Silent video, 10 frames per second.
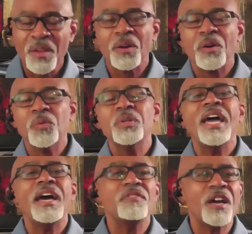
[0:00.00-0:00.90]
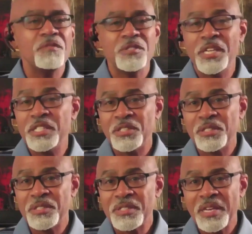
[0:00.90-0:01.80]
would have
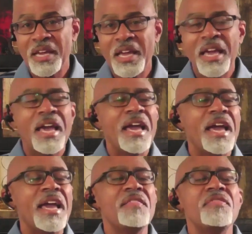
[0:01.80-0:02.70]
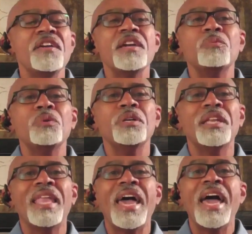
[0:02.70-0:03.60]
conversations, and they would
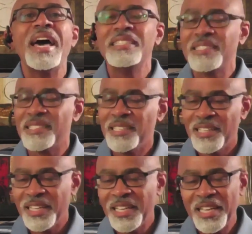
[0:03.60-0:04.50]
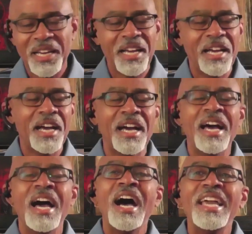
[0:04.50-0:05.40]
last.
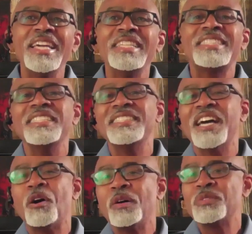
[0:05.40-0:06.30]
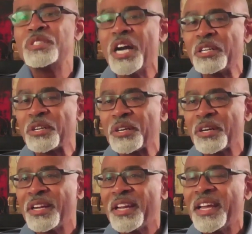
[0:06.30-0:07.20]
It seemed, now I was younger,
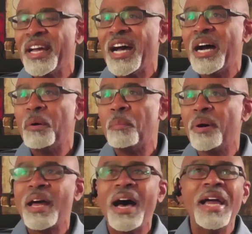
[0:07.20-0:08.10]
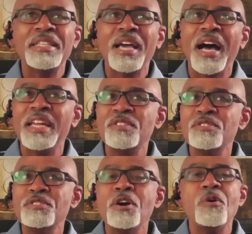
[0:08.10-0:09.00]
but I
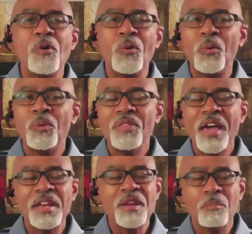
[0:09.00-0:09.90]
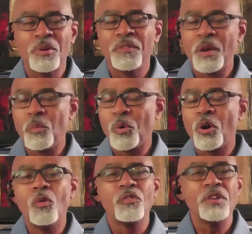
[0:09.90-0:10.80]
know that a number of them were
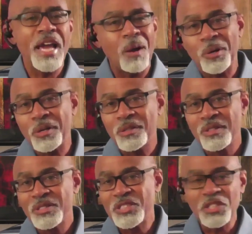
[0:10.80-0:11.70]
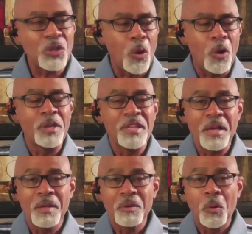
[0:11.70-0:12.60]
over an hour just on
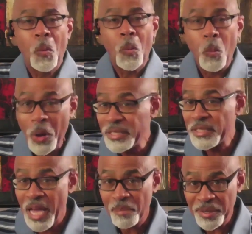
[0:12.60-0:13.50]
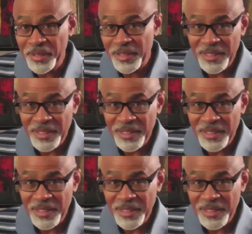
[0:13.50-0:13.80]
one topic.